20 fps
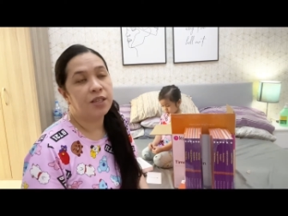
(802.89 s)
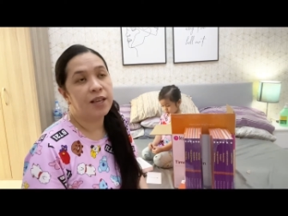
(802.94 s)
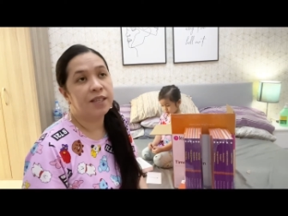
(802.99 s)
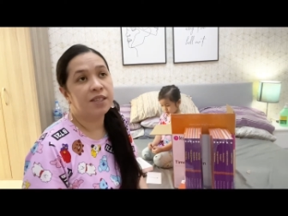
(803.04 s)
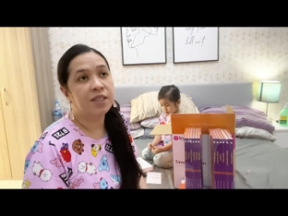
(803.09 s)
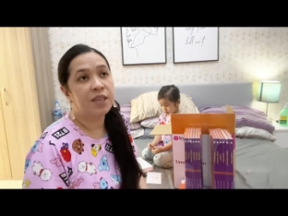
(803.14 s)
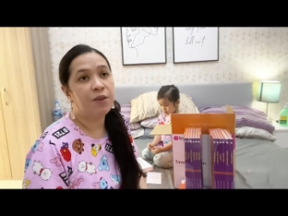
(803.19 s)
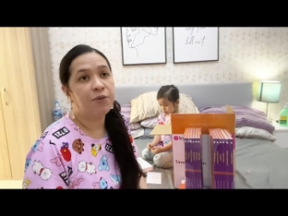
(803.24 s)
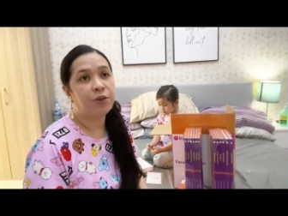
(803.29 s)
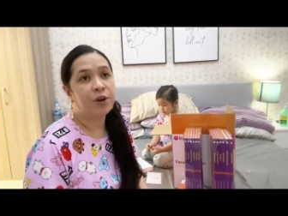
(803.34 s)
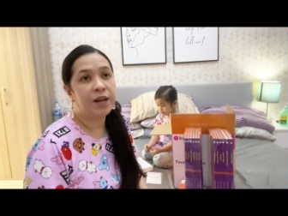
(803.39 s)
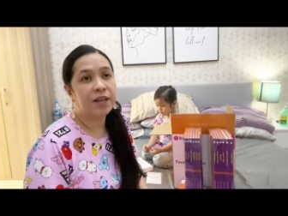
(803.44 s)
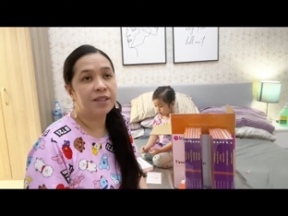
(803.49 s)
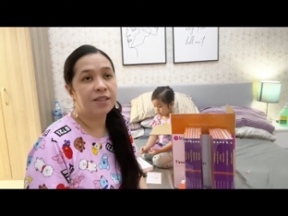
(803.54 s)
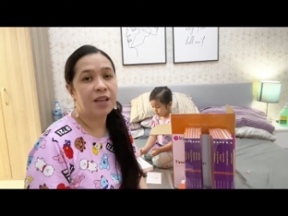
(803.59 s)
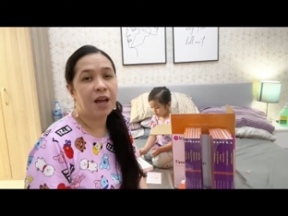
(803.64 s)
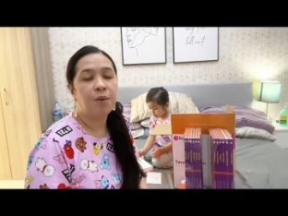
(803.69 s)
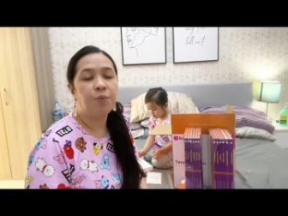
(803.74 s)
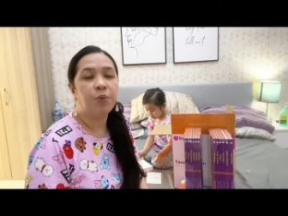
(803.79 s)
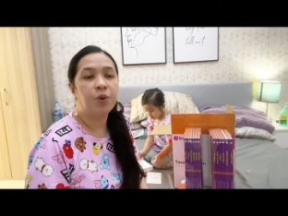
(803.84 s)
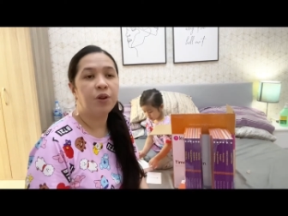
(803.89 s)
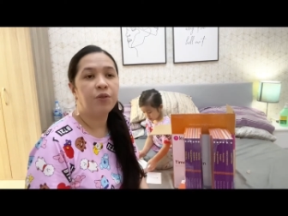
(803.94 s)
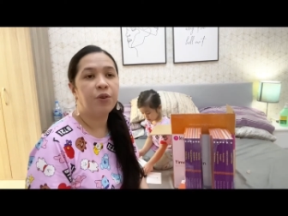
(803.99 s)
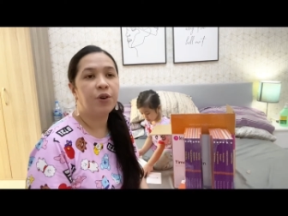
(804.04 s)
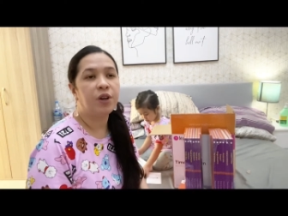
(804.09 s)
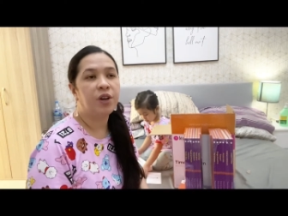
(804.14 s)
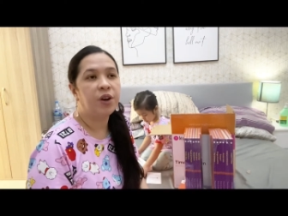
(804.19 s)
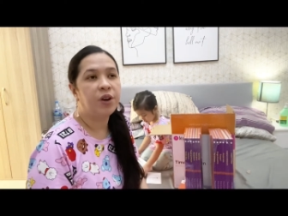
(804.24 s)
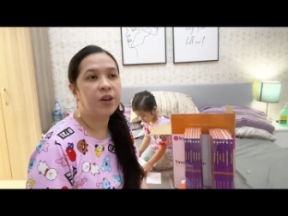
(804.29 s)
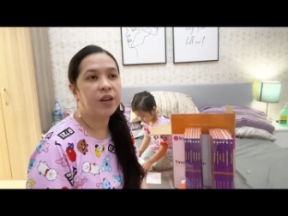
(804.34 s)
Let's say, for example,
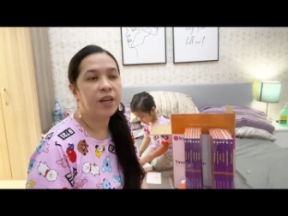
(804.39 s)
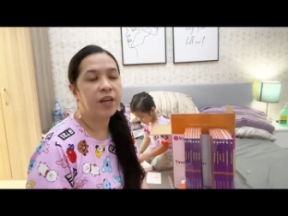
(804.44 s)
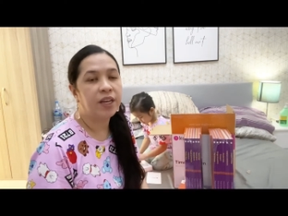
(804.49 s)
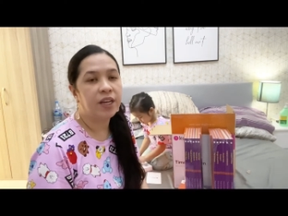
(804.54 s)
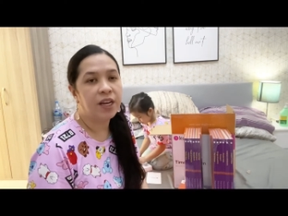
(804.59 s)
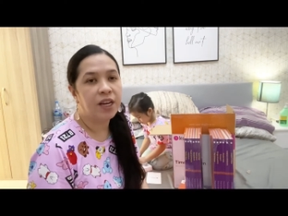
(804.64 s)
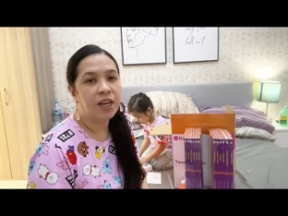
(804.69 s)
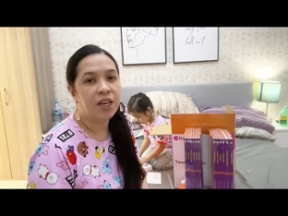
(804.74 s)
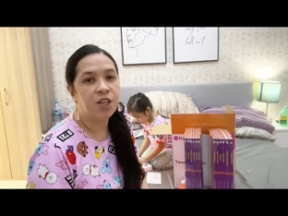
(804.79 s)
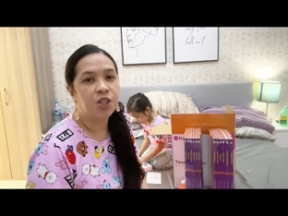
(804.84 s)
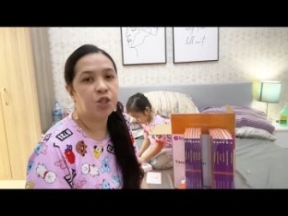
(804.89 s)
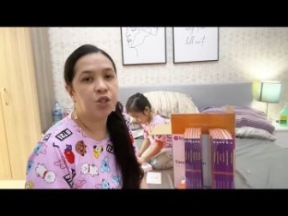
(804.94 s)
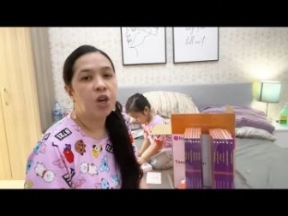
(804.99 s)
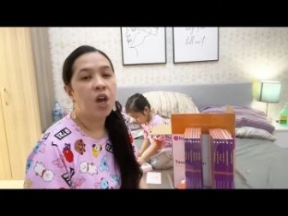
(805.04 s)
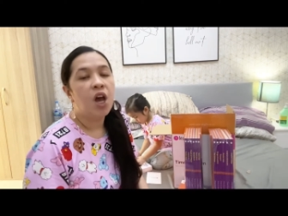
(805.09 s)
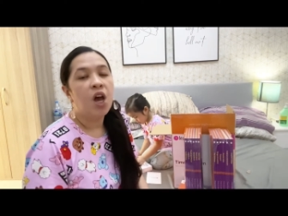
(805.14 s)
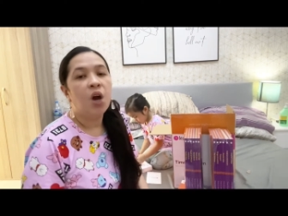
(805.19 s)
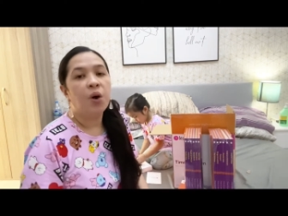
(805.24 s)
for learning in English,